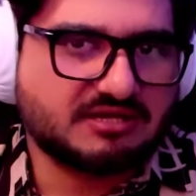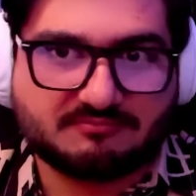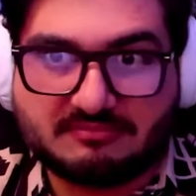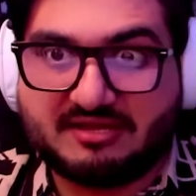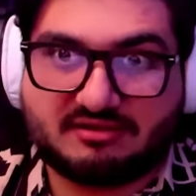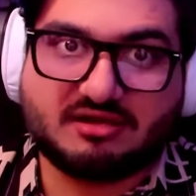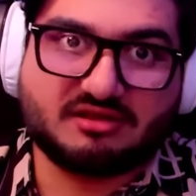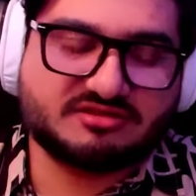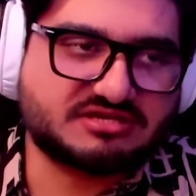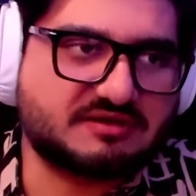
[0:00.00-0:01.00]
My
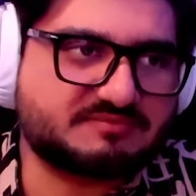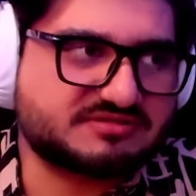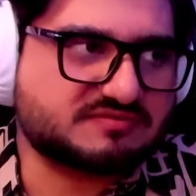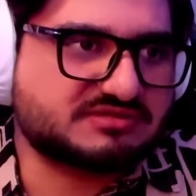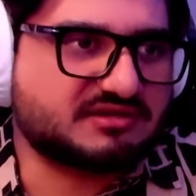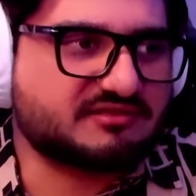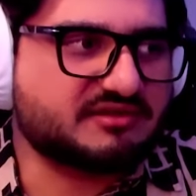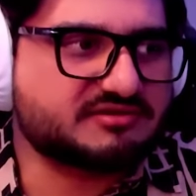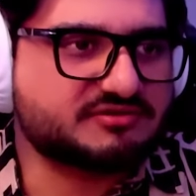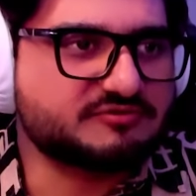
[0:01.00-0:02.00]
college campus was like
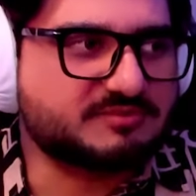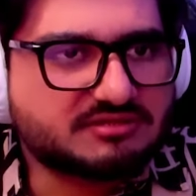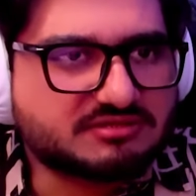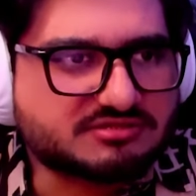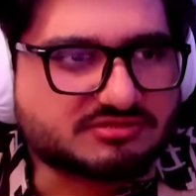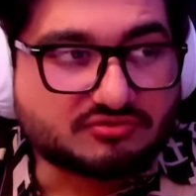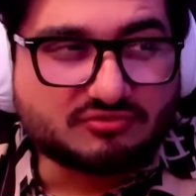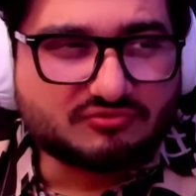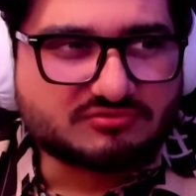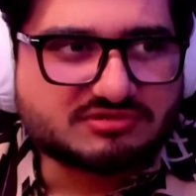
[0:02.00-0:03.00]
that too, but
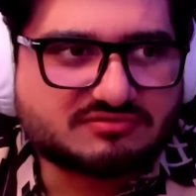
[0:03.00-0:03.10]
schools,